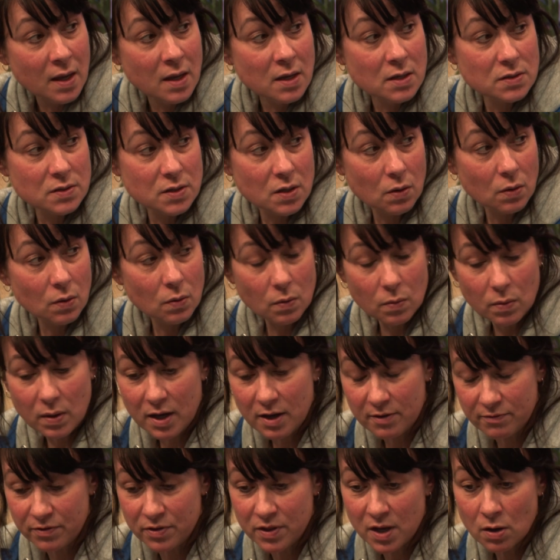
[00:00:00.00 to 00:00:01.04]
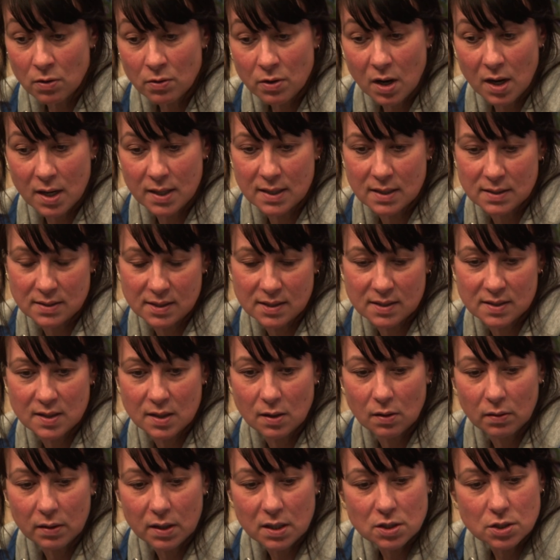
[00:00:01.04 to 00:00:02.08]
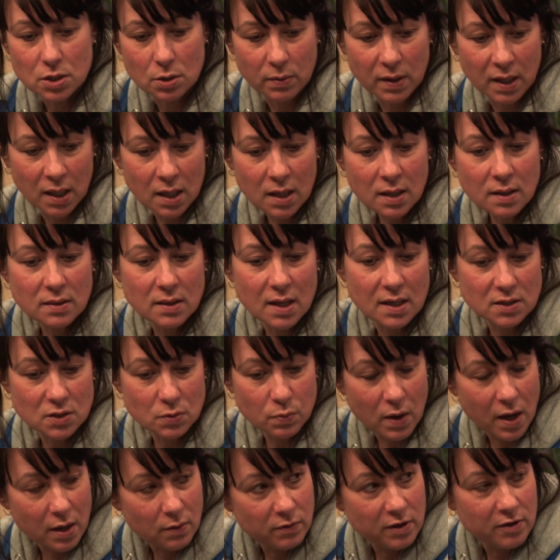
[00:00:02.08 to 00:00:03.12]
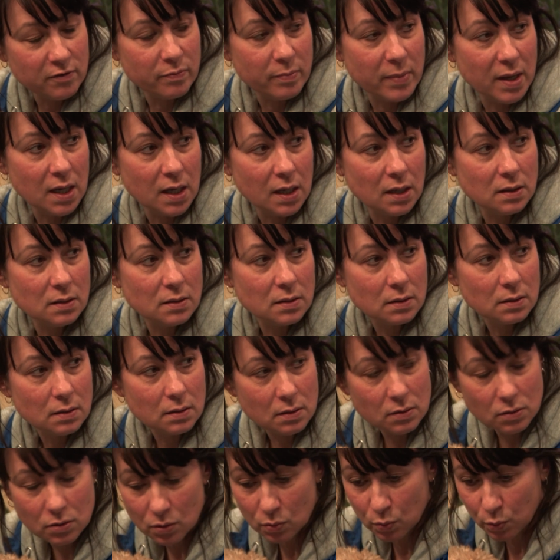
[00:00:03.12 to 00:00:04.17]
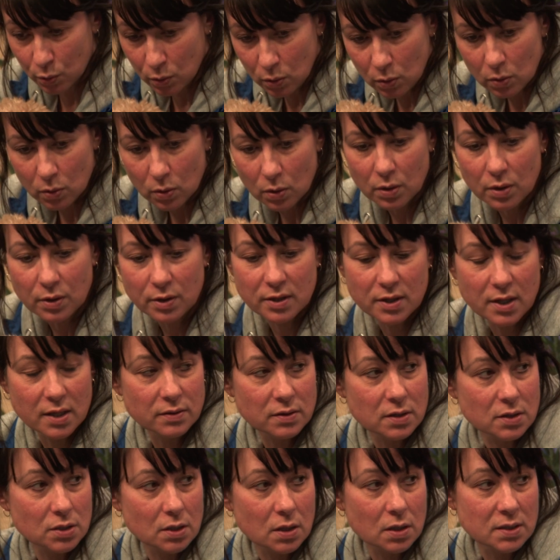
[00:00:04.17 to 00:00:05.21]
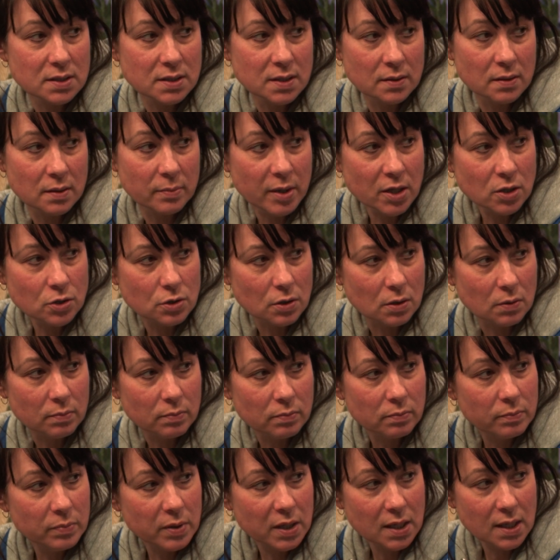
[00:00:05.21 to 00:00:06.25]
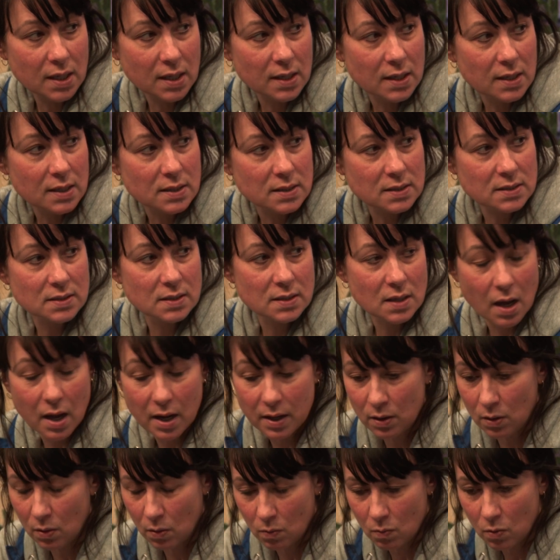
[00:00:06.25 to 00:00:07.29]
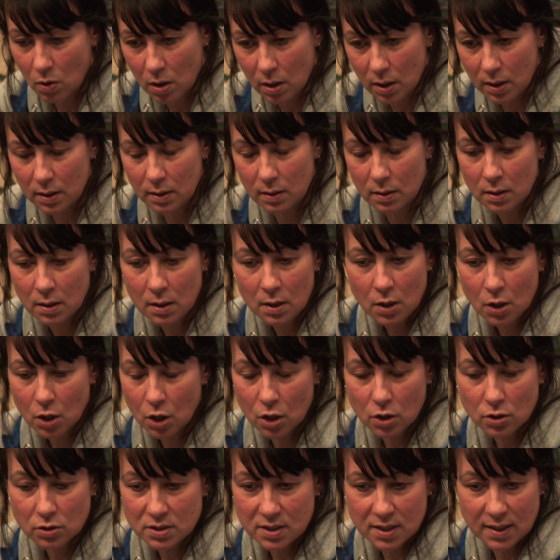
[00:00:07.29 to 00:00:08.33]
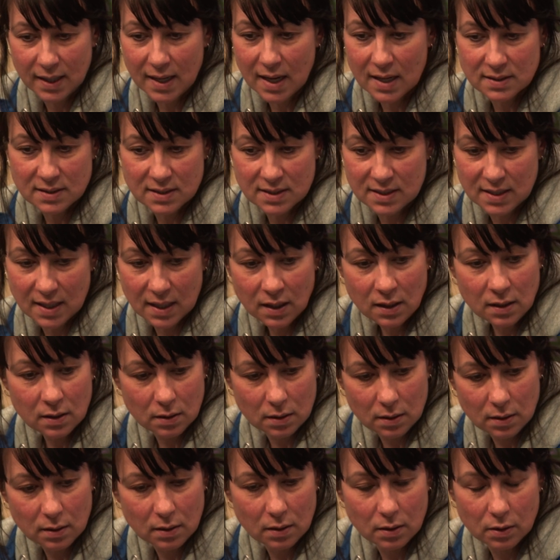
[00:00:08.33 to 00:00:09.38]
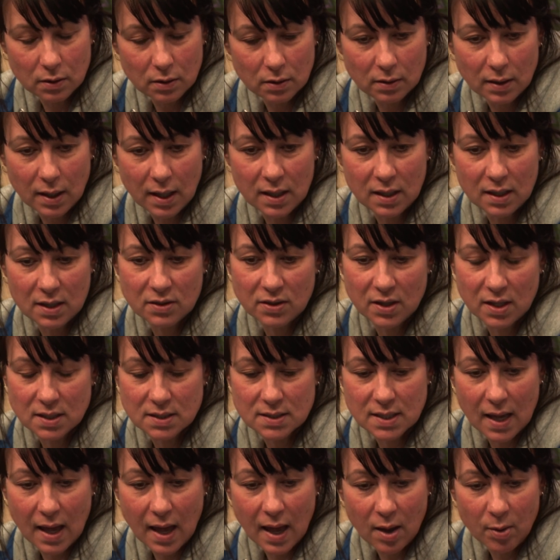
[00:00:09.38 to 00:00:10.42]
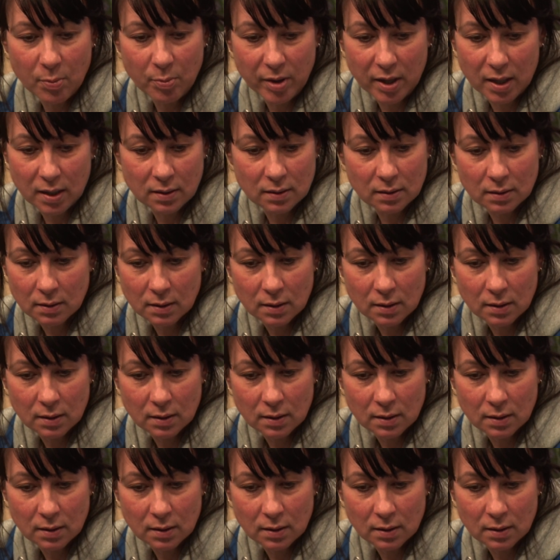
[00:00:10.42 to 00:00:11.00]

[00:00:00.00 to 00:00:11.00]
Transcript: So if they're not necessarily doing it, that's why we've made the rule that the dog's in the bedroom, because I don't want her to get sick or anything to happen